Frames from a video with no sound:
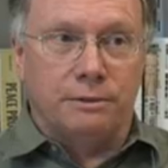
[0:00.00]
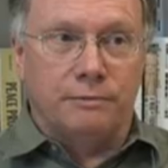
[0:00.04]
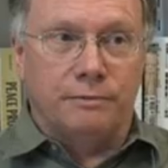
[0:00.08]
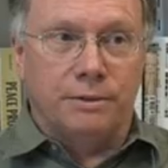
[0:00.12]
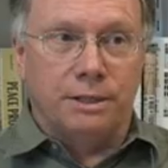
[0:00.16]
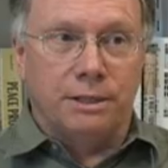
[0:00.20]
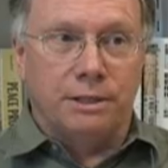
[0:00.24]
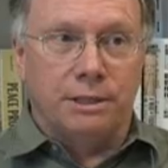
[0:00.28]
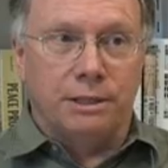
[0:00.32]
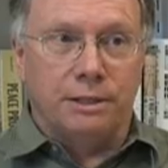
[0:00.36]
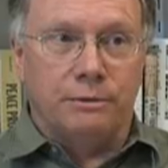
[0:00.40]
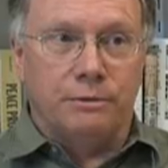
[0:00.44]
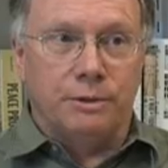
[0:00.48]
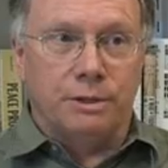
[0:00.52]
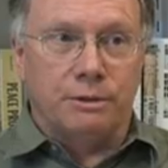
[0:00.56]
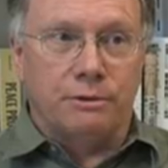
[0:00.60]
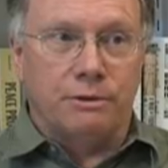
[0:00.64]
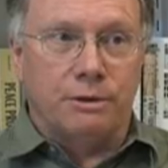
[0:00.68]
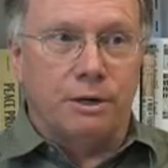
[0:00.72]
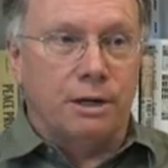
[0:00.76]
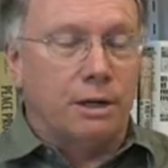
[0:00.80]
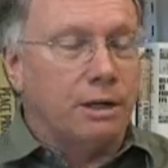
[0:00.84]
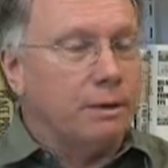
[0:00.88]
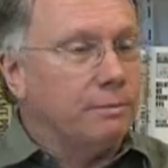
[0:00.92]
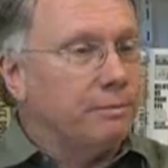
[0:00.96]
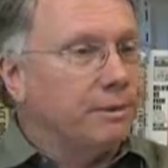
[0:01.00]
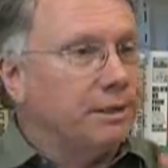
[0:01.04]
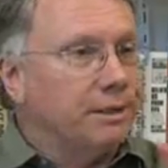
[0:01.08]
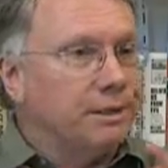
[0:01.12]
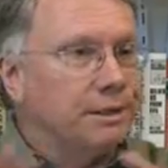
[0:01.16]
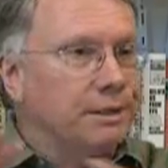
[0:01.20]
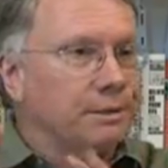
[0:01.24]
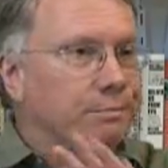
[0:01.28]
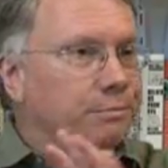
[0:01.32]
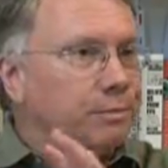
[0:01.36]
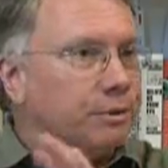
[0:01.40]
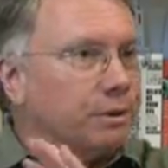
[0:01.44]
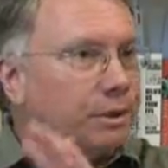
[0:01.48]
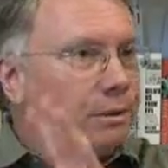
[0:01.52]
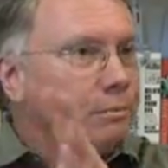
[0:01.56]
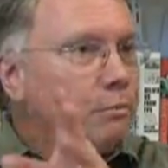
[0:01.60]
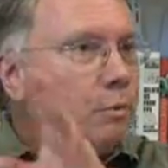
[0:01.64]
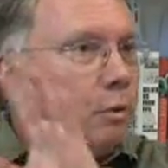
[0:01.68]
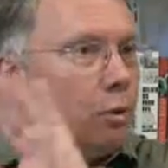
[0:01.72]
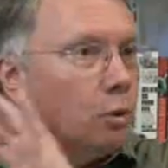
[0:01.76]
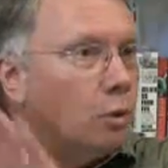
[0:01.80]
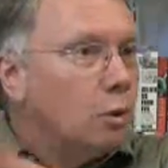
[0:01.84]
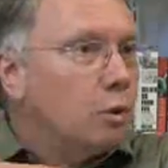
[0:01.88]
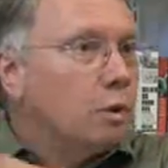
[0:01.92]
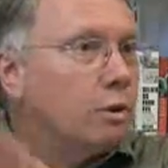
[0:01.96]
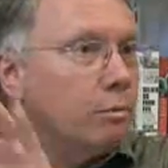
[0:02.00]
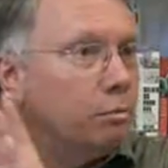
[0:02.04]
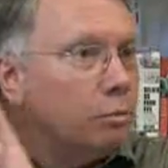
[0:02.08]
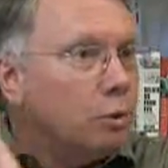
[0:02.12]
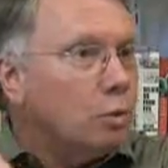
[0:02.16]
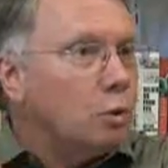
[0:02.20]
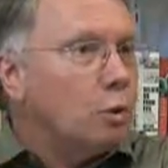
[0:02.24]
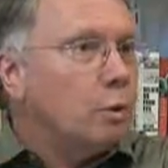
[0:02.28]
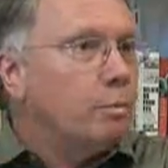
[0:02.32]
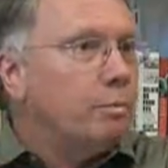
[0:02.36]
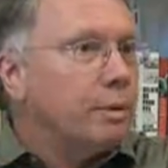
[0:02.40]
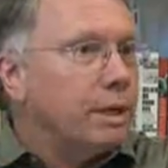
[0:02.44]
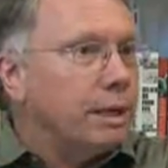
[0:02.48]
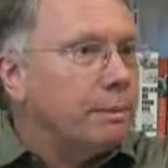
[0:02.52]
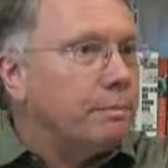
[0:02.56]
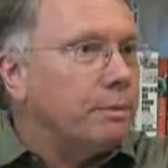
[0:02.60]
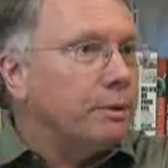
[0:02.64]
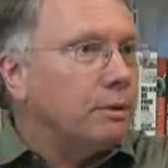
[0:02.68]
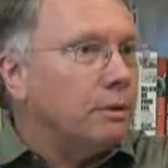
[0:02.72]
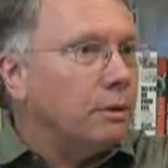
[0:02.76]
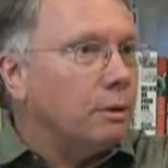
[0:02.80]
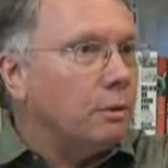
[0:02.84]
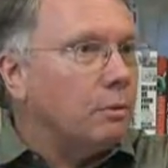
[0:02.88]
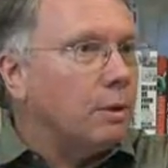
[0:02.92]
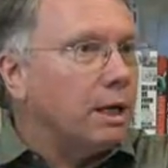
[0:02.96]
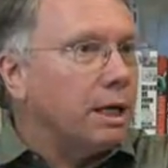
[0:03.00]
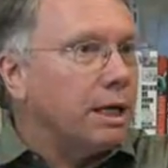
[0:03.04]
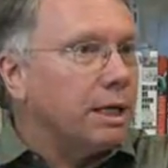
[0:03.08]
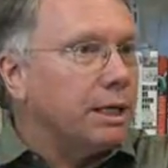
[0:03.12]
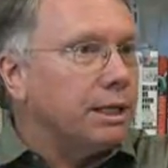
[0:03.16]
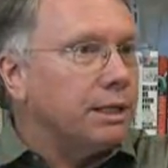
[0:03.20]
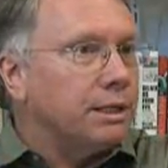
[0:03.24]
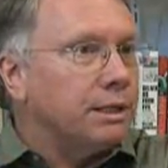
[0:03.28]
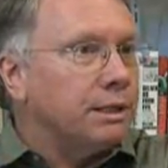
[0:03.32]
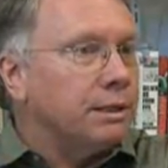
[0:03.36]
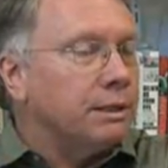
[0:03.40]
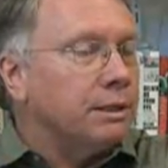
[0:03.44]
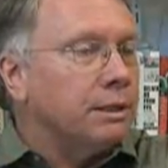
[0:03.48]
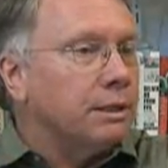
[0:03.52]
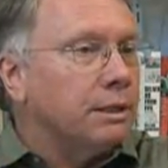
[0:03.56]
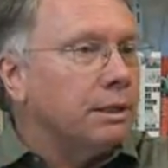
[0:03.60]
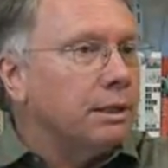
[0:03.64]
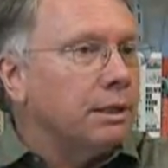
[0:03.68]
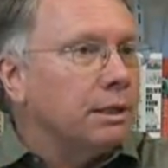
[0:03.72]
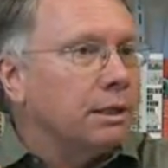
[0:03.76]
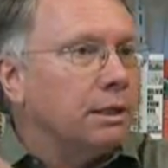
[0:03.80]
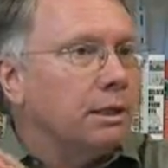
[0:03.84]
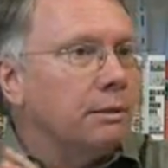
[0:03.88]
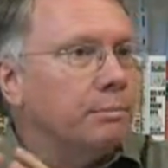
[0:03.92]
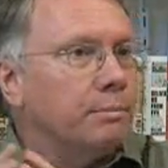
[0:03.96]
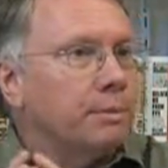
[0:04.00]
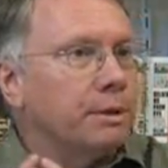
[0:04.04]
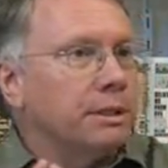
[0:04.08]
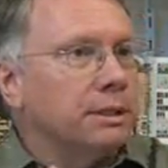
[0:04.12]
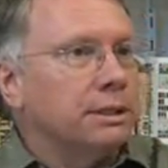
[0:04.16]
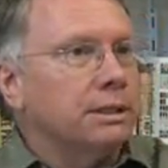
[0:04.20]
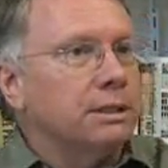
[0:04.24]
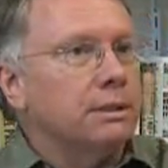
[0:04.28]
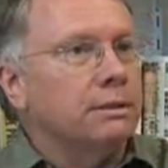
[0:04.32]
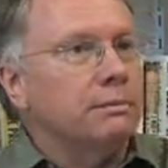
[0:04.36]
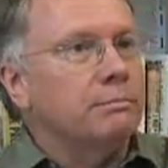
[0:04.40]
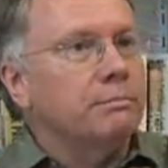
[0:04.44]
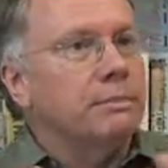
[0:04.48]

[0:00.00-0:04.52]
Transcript: of dealing with crime than just putting more and more people away in prison.